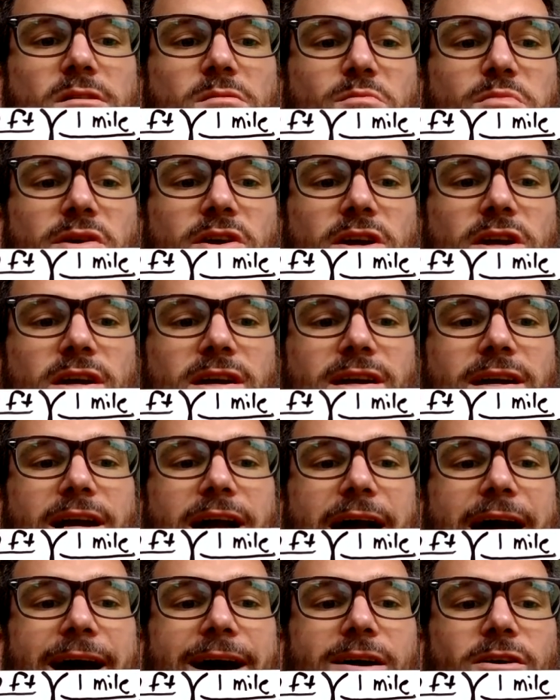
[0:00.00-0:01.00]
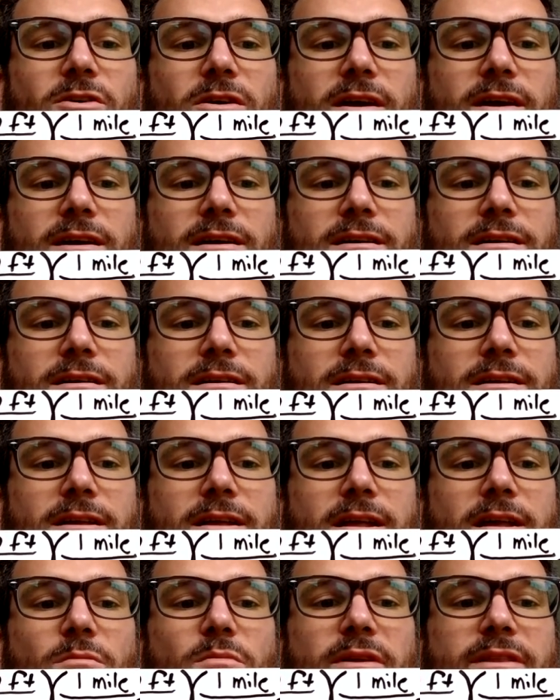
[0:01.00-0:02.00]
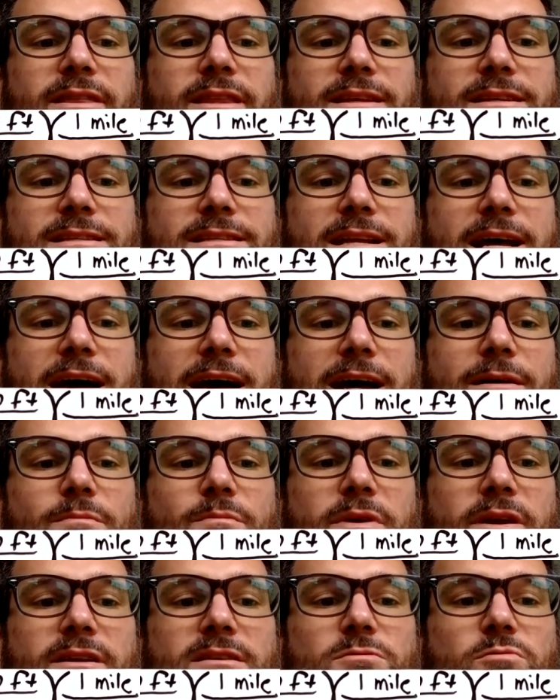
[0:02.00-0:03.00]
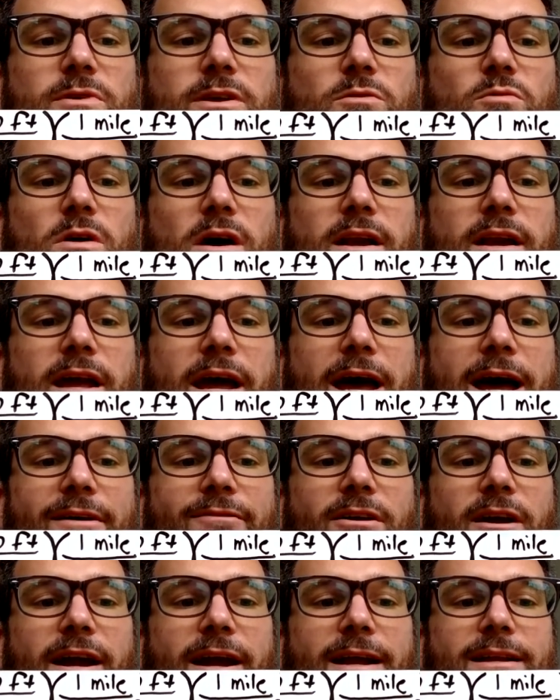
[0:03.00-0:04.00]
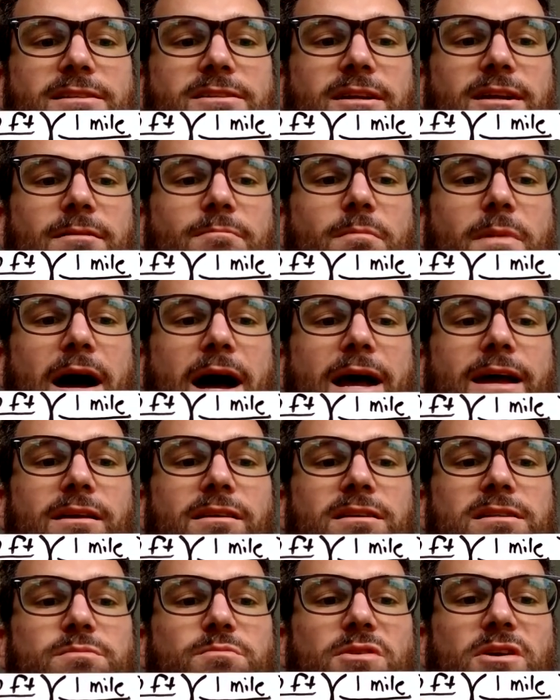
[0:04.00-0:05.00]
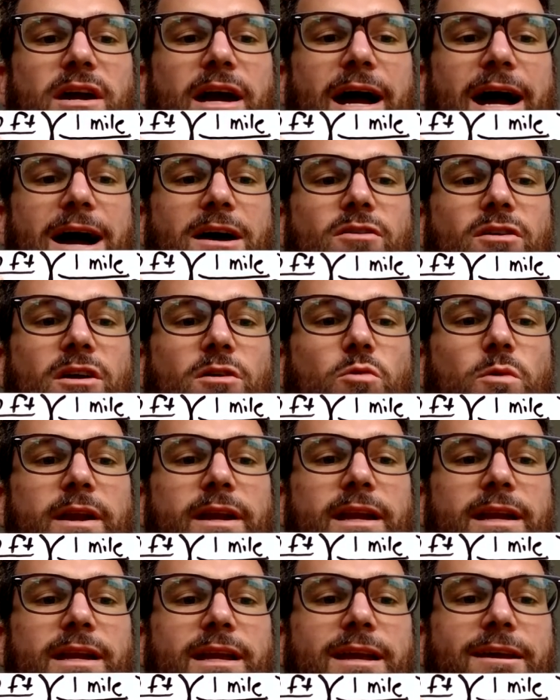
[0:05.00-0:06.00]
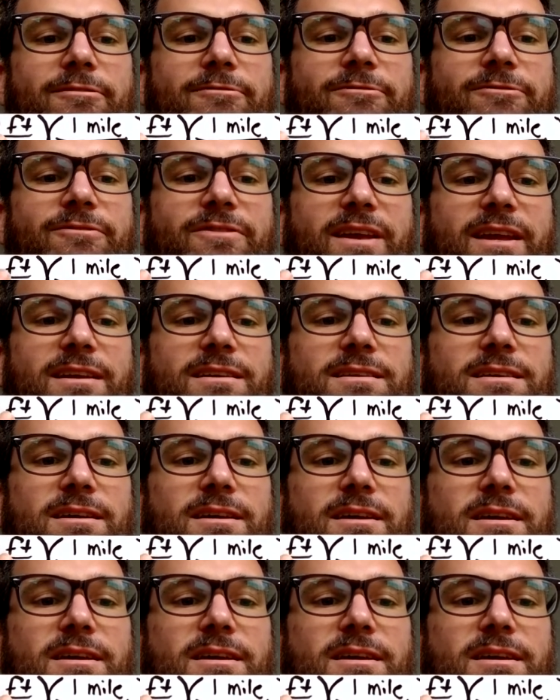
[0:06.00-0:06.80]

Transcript: per hour. But this time, because we want to have our answer in miles per hour, we need to get feet.